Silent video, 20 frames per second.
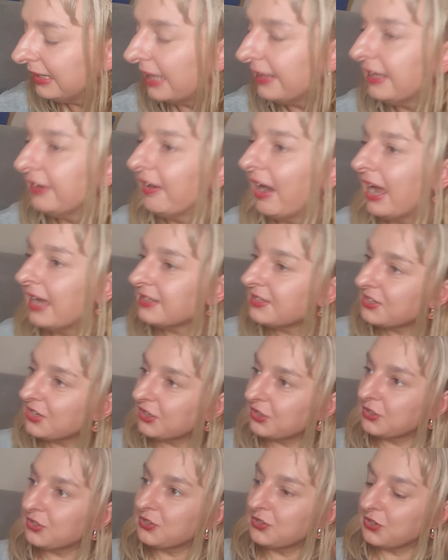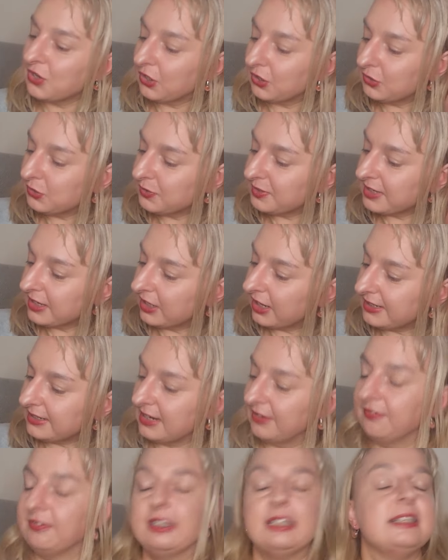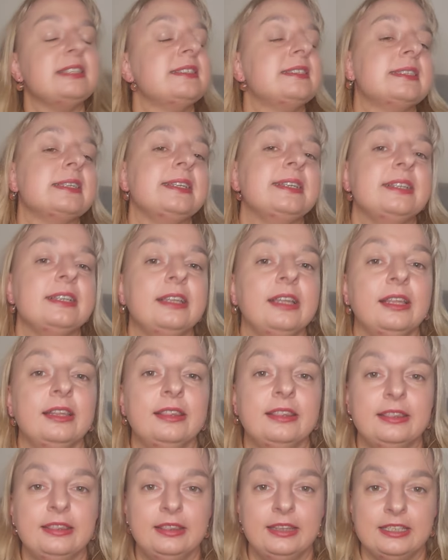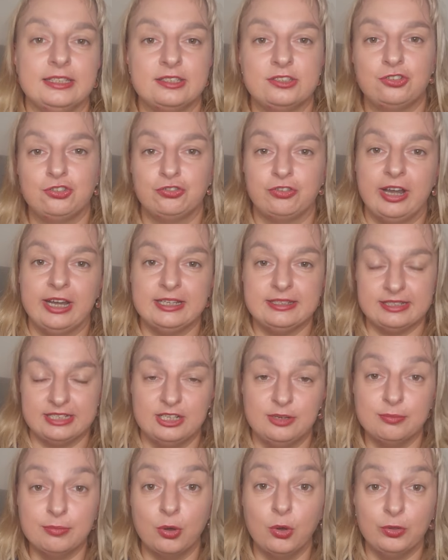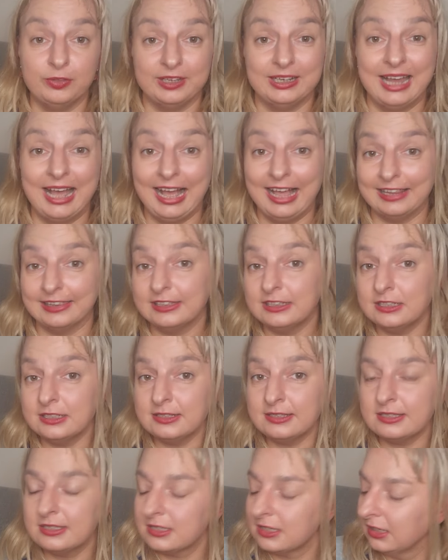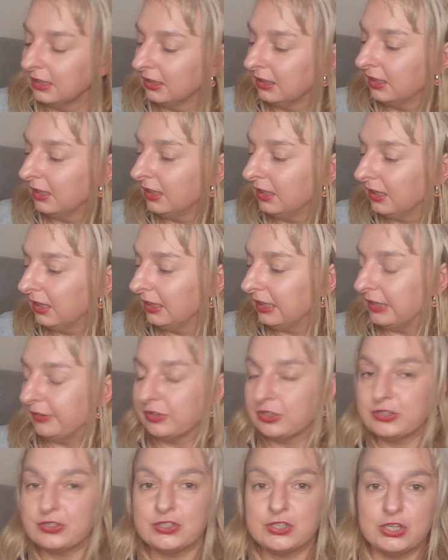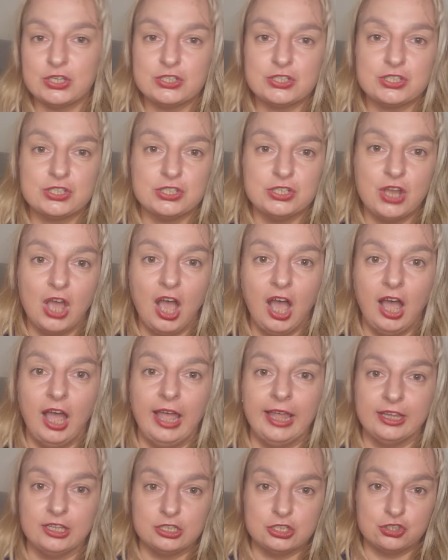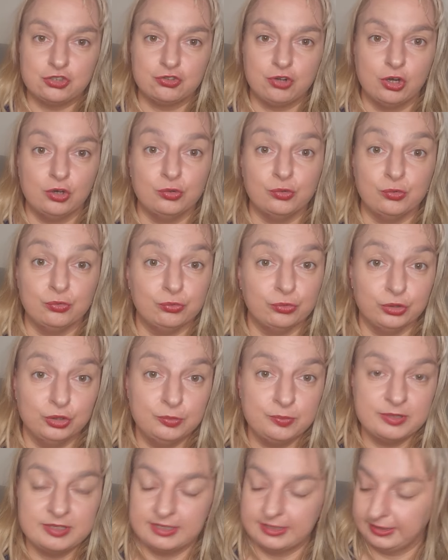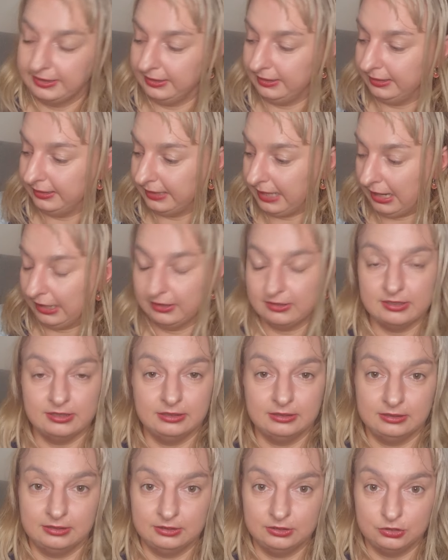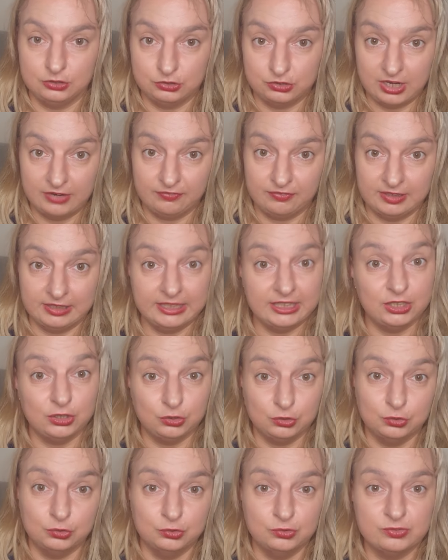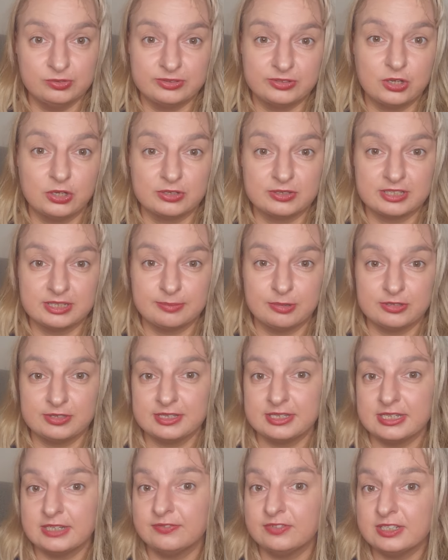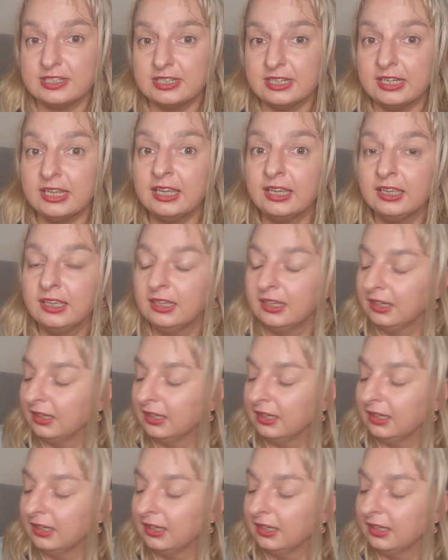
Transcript: Now there are certain circles that I definitely see this trait in more than others. There are certain high control groups that definitely use toxic positivity